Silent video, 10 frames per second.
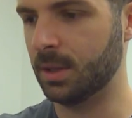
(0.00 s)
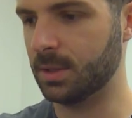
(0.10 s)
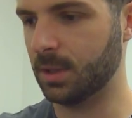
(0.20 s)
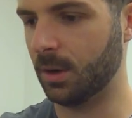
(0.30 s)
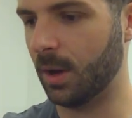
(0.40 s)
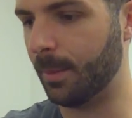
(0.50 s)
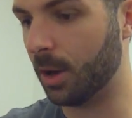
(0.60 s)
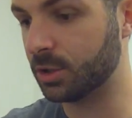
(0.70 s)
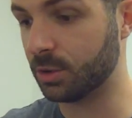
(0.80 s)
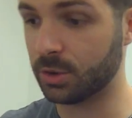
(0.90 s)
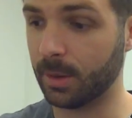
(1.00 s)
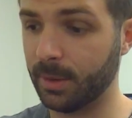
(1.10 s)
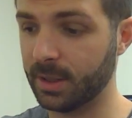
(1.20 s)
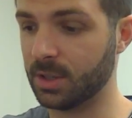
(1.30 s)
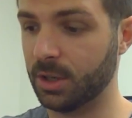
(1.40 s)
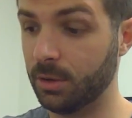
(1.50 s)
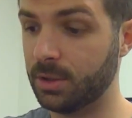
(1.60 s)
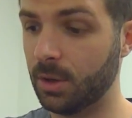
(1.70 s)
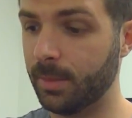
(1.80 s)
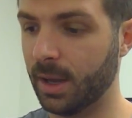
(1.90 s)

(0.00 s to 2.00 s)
So I'm also streaming this on YouTube,